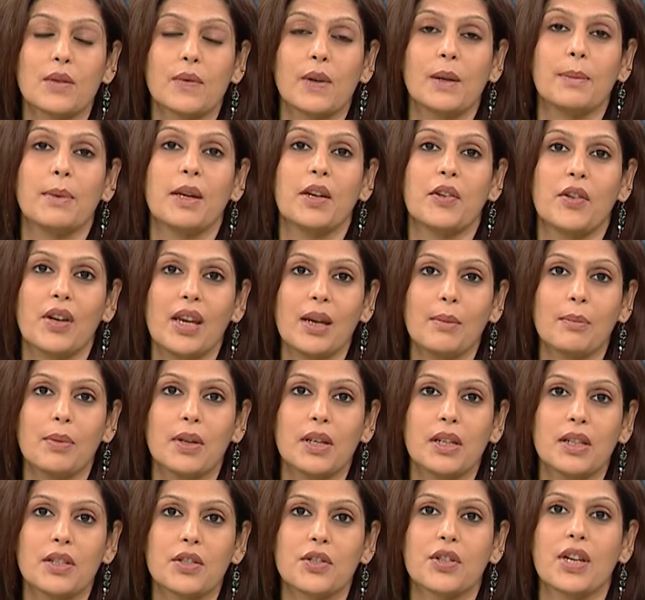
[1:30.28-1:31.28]
will be
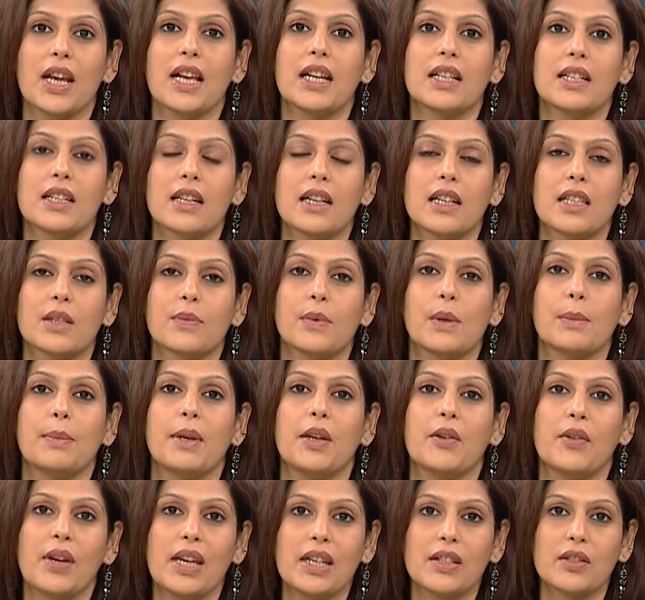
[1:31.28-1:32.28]
rebuilt, shelters will
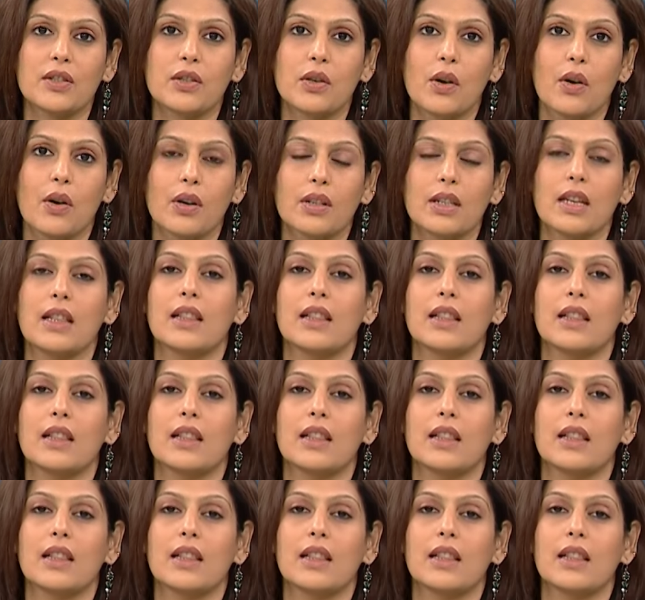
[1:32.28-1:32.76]
be restocked,